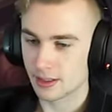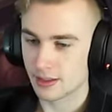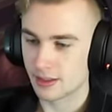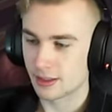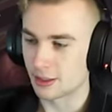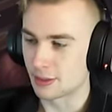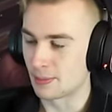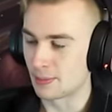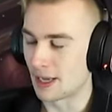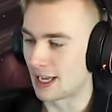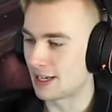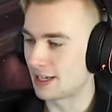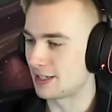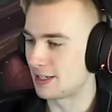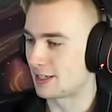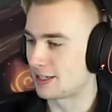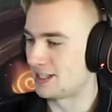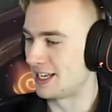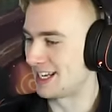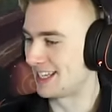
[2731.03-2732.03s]
This man is
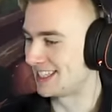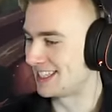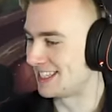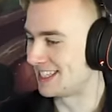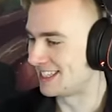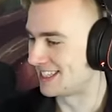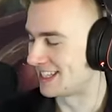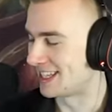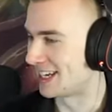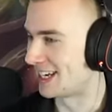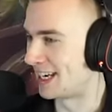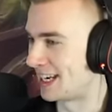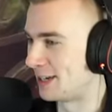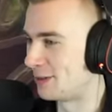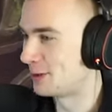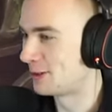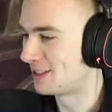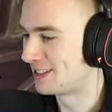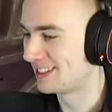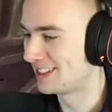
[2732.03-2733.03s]
addicted to the high
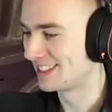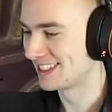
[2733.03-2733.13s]
roll.